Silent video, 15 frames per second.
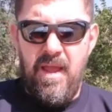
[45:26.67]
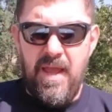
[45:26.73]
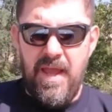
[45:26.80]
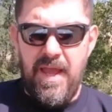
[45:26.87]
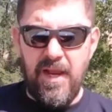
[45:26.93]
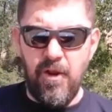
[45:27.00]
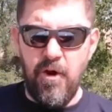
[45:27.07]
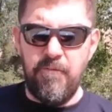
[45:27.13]

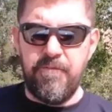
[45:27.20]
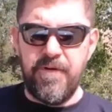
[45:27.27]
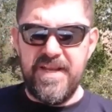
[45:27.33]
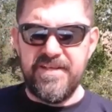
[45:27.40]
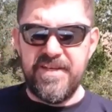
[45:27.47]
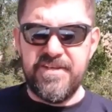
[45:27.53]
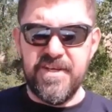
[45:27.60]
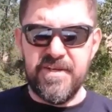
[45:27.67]
Hello,
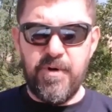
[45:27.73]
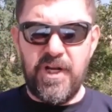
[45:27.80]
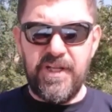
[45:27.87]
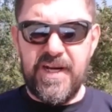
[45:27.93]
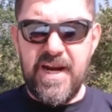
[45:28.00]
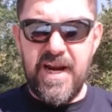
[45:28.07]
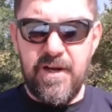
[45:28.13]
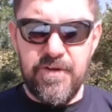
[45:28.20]
friends, this is
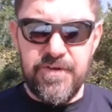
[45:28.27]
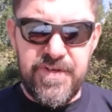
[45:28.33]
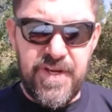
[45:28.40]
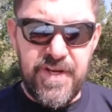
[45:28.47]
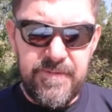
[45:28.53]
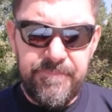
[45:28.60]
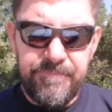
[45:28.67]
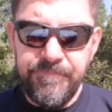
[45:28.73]
Brother Carlos
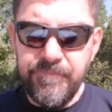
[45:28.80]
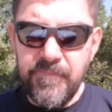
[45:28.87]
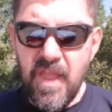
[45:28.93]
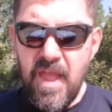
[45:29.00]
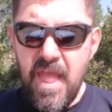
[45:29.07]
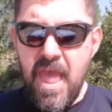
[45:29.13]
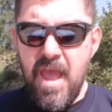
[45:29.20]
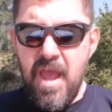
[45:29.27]
here.
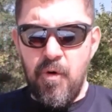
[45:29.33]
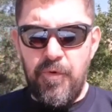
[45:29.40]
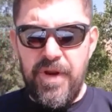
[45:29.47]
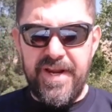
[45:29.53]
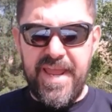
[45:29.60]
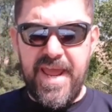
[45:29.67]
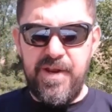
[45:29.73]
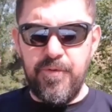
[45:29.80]
We
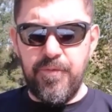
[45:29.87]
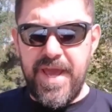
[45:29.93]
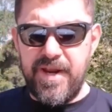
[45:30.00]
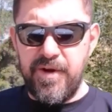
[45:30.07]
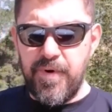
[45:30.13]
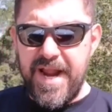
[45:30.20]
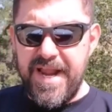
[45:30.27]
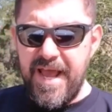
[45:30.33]
are getting
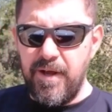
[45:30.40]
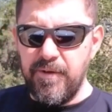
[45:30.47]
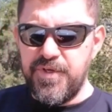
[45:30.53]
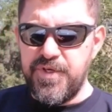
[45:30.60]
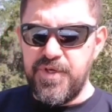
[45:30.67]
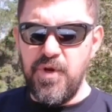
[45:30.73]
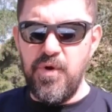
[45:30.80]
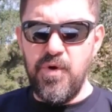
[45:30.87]
ready right now
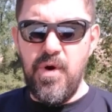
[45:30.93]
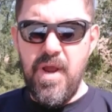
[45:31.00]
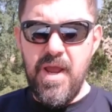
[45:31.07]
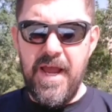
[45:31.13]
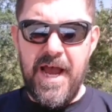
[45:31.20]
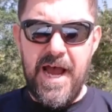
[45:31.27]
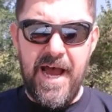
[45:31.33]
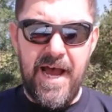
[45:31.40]
to
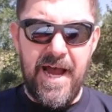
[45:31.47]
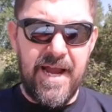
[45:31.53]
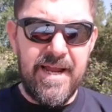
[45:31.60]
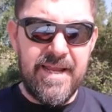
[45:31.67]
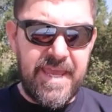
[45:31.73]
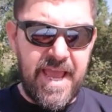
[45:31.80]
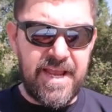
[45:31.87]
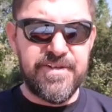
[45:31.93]
uh,
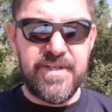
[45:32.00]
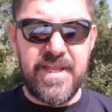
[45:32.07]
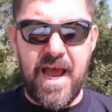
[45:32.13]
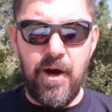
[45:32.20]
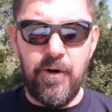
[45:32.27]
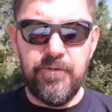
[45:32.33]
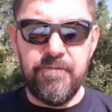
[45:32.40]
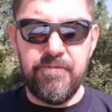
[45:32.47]
cast
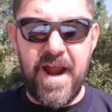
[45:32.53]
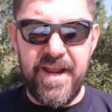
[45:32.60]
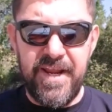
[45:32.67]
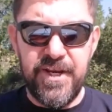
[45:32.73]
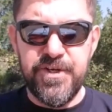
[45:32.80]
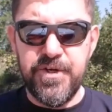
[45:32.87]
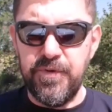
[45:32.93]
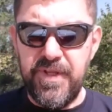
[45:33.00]
out
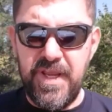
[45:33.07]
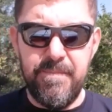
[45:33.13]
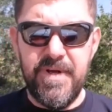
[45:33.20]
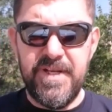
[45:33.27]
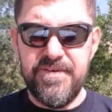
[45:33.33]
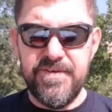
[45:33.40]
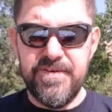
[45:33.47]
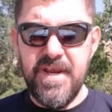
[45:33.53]
financial
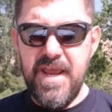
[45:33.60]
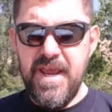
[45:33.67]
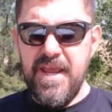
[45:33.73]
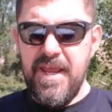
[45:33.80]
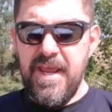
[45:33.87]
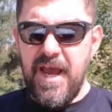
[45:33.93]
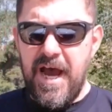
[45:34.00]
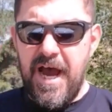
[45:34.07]
demons
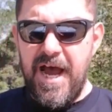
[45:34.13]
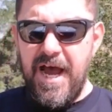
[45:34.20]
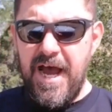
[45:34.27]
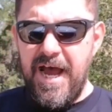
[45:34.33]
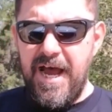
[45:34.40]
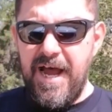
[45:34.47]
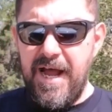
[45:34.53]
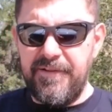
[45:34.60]

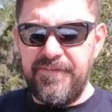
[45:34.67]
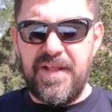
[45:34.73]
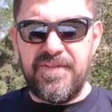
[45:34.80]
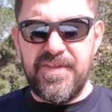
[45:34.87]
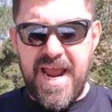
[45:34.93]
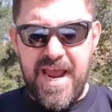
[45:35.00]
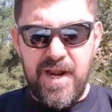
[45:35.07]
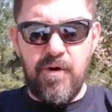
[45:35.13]
uh, the
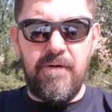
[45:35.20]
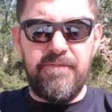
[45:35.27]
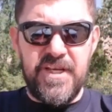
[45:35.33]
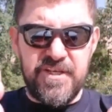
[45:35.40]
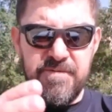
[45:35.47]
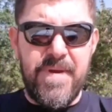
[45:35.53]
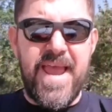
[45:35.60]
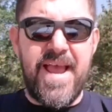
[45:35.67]
title of
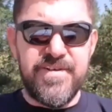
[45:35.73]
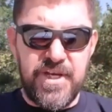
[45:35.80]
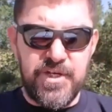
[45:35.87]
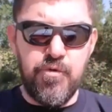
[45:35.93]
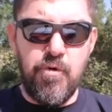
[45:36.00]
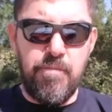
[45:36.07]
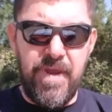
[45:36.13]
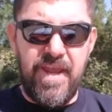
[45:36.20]
this
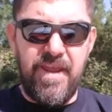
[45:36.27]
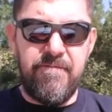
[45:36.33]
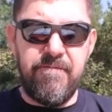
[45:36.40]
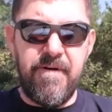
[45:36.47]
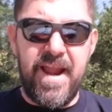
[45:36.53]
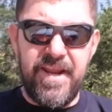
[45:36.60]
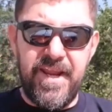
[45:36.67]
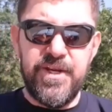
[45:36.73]
message will be
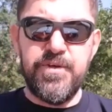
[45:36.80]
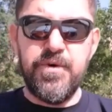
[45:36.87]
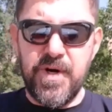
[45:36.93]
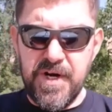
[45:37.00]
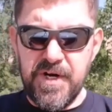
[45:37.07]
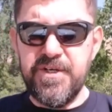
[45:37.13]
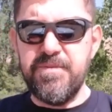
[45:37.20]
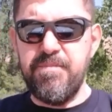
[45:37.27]
Financial
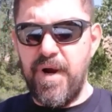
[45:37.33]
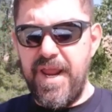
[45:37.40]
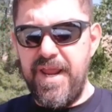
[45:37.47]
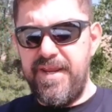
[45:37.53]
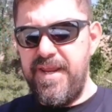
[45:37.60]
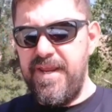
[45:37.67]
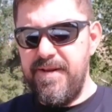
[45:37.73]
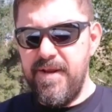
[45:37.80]
Curse
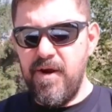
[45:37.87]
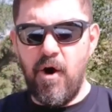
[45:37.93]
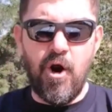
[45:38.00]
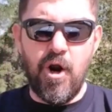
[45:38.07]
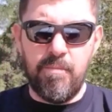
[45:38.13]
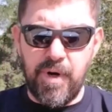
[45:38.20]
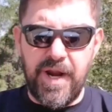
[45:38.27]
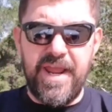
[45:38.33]
Breaking
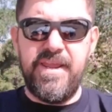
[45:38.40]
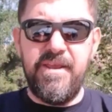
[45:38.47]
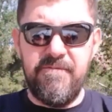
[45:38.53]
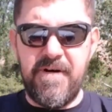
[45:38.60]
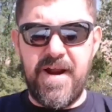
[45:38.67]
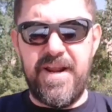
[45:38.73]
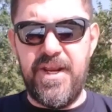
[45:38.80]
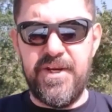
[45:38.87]
or Breaking
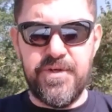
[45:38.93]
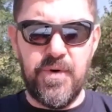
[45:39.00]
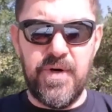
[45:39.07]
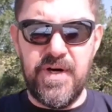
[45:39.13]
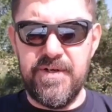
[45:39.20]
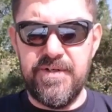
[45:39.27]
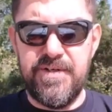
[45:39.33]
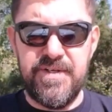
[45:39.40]
Financial
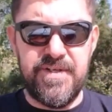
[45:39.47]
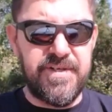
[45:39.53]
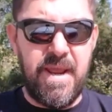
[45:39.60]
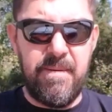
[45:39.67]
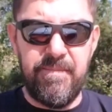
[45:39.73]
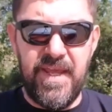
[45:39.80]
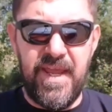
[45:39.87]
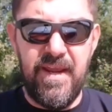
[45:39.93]
Curse,
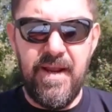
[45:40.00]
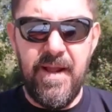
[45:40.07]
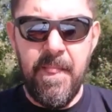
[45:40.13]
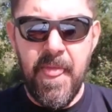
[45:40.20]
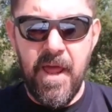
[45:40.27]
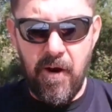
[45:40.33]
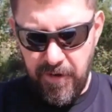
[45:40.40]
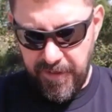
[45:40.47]
same thing,
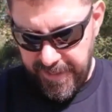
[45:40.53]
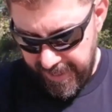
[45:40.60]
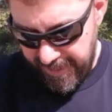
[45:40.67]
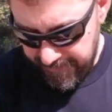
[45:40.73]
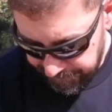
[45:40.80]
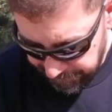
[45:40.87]
okay?